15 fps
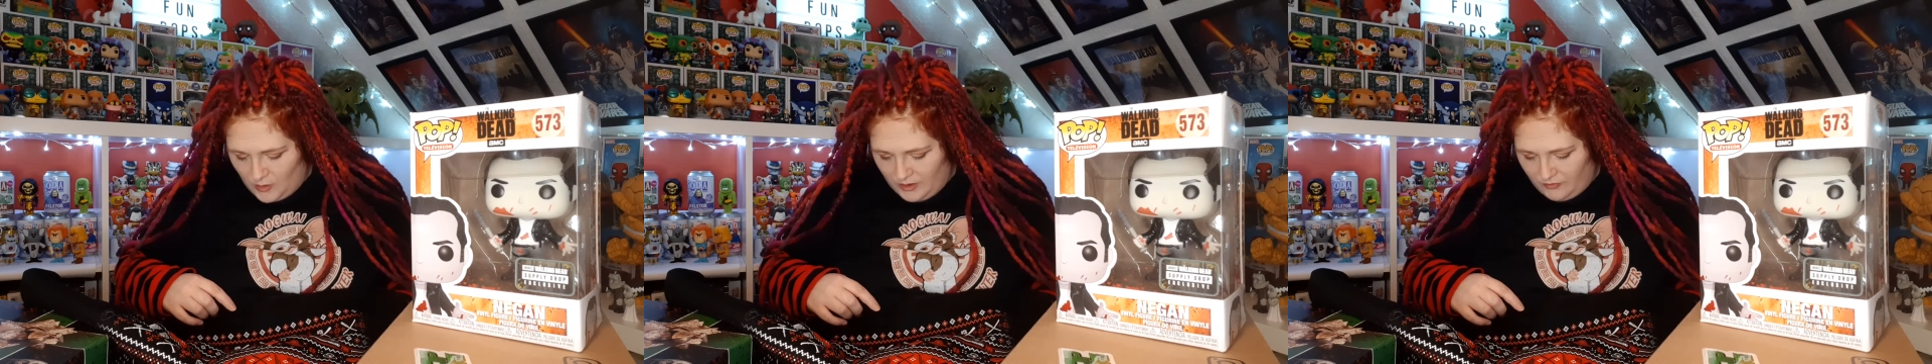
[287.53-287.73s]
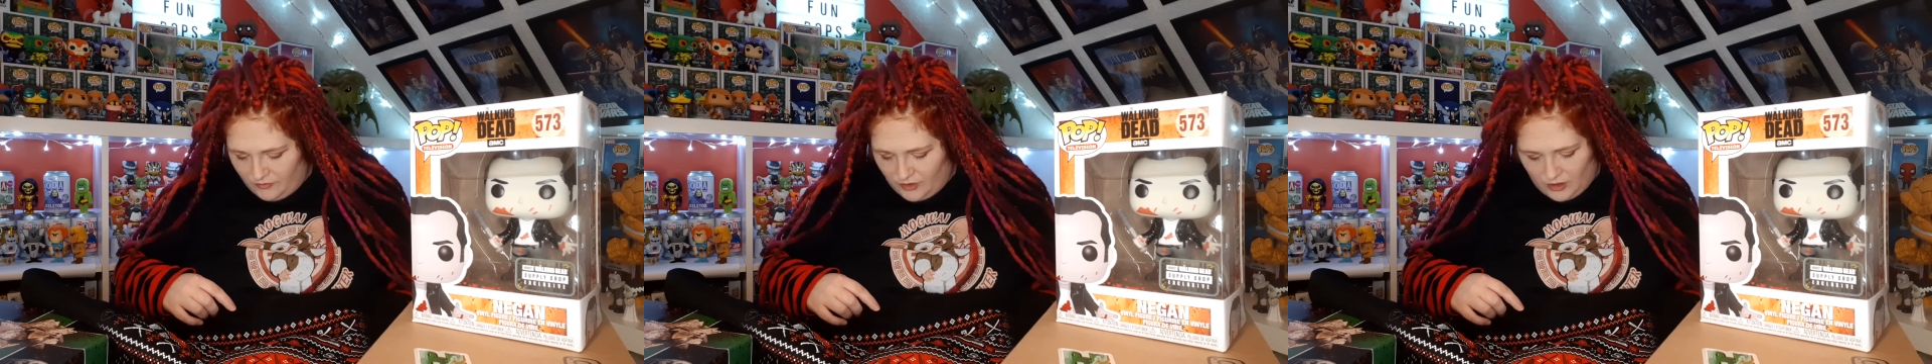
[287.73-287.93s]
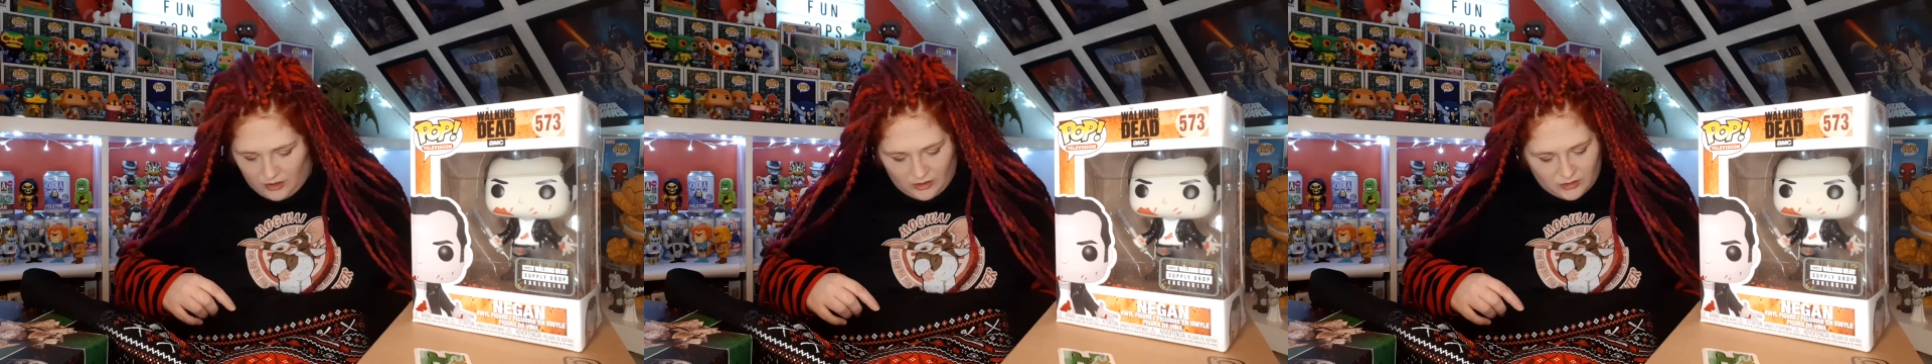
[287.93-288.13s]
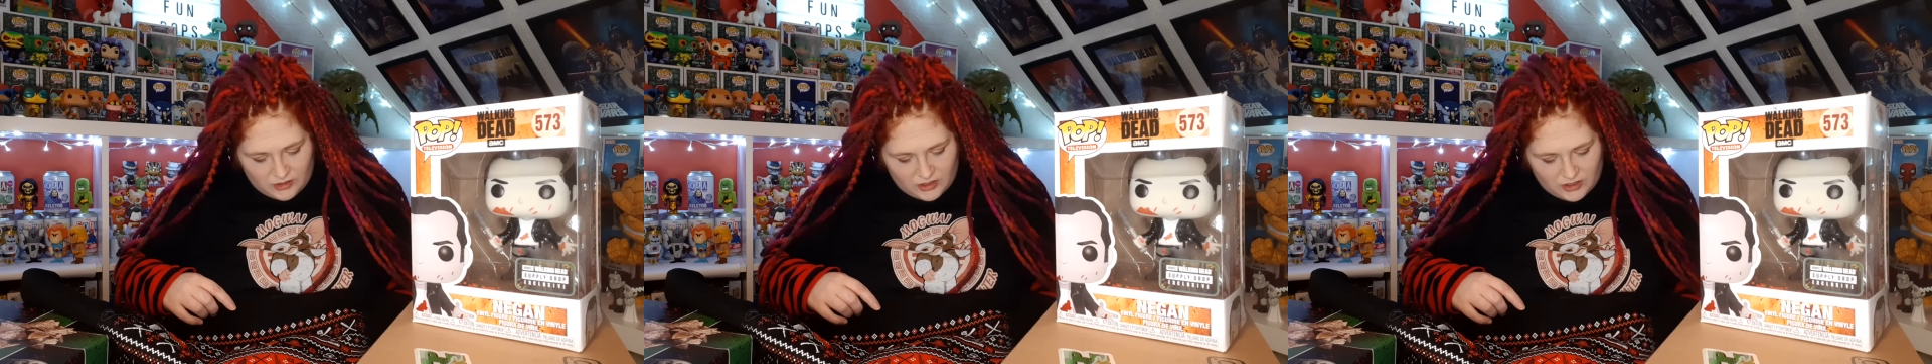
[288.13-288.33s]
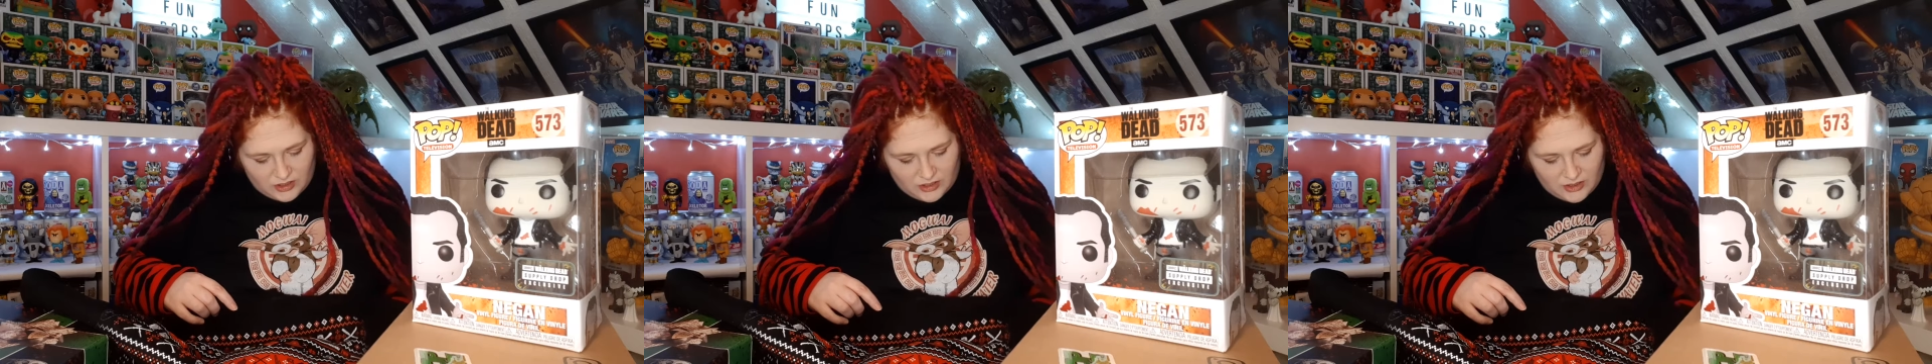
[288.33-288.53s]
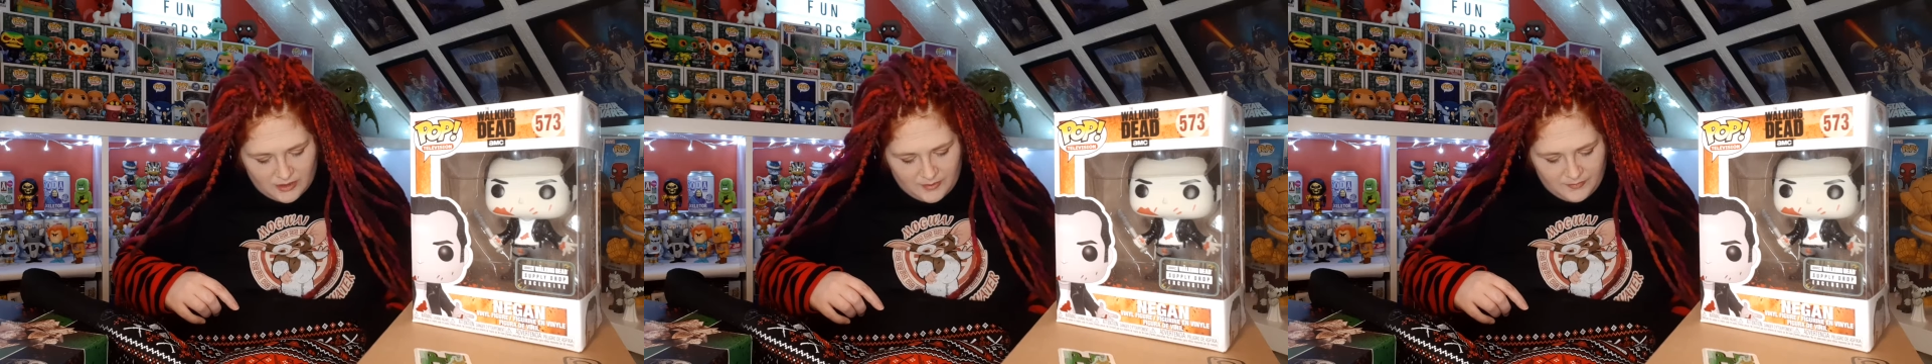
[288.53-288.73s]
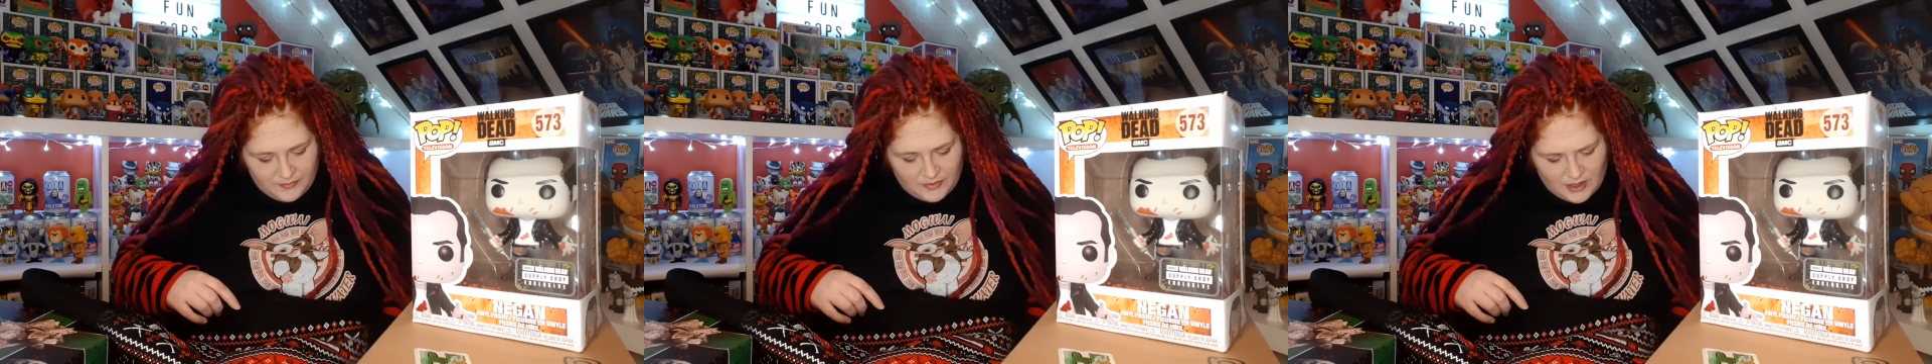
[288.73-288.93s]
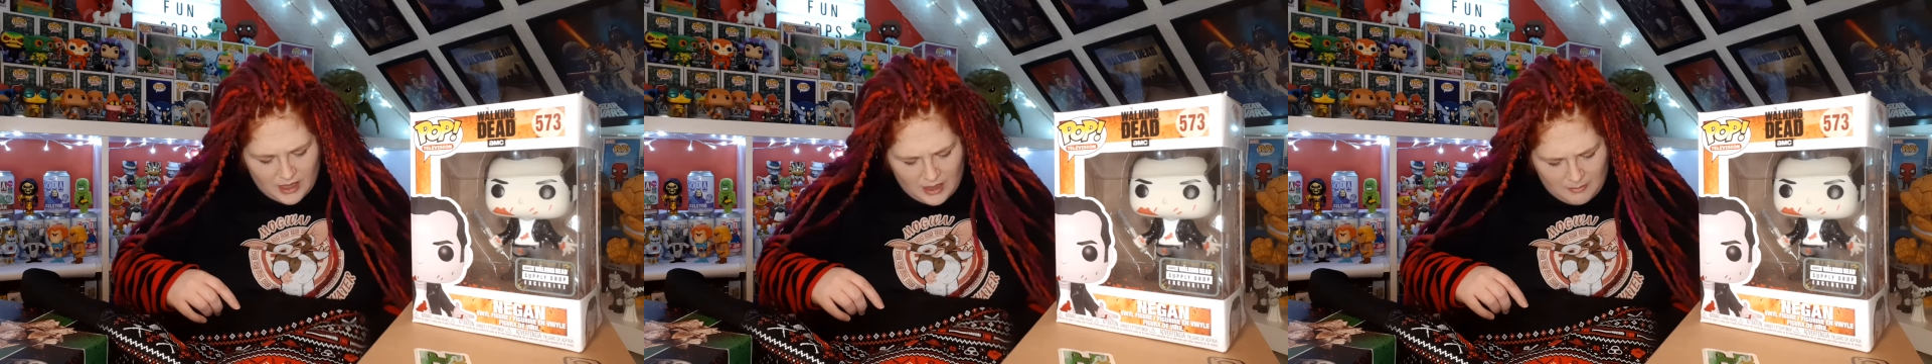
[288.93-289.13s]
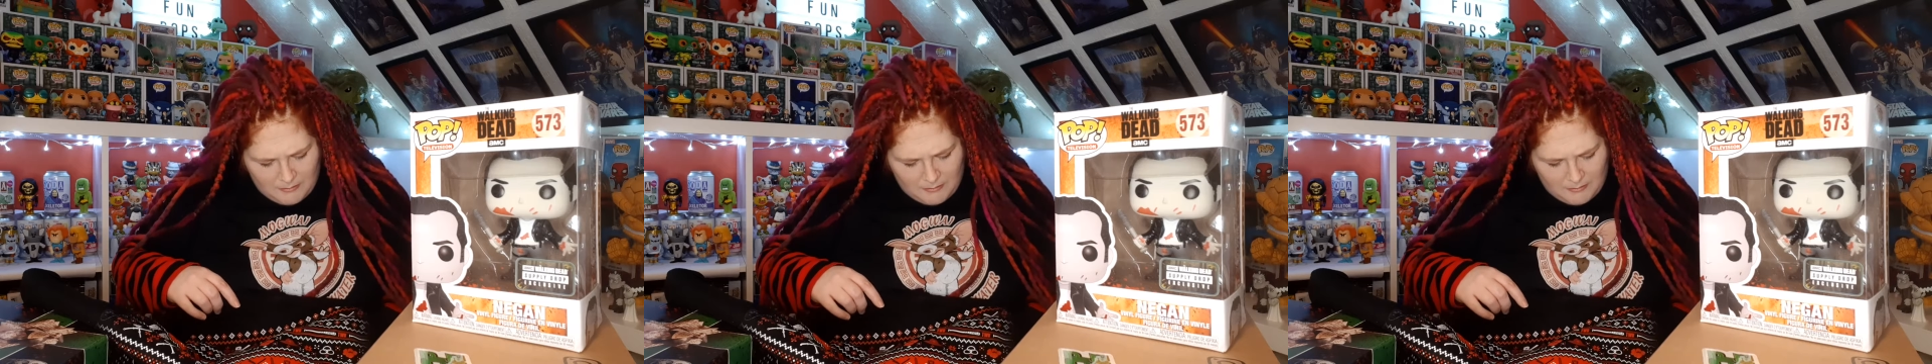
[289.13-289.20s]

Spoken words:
We've got a